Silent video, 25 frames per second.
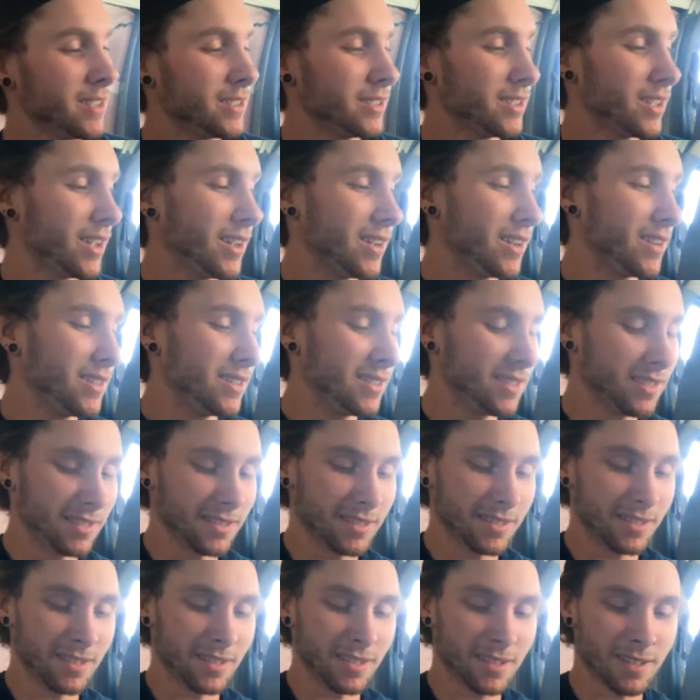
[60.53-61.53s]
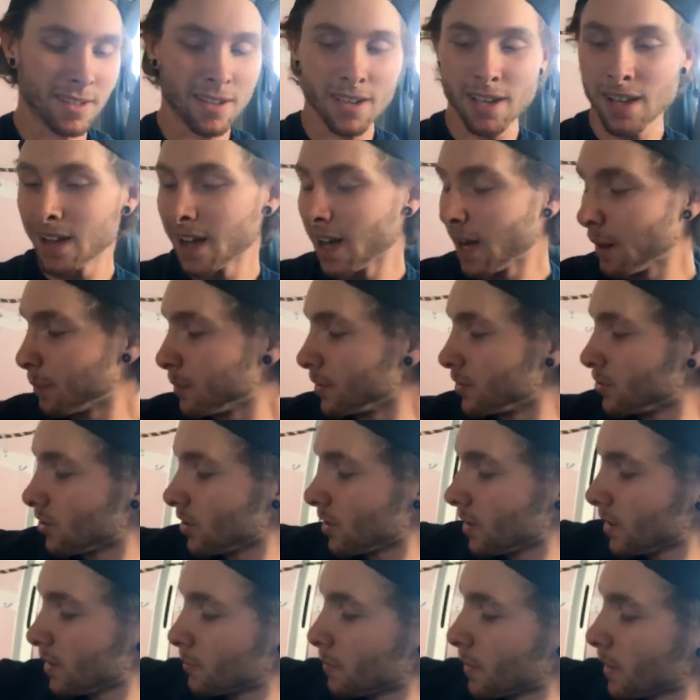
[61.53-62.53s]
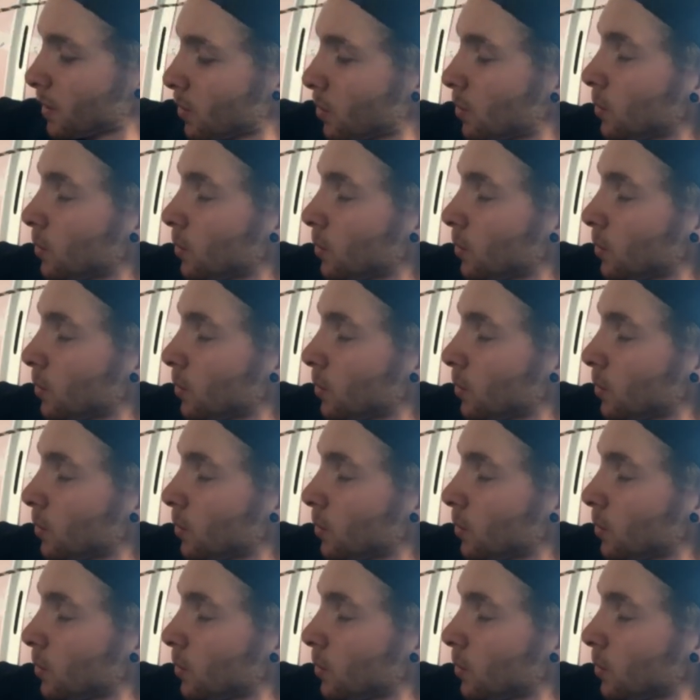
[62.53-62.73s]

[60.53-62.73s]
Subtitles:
So I'll be drilling my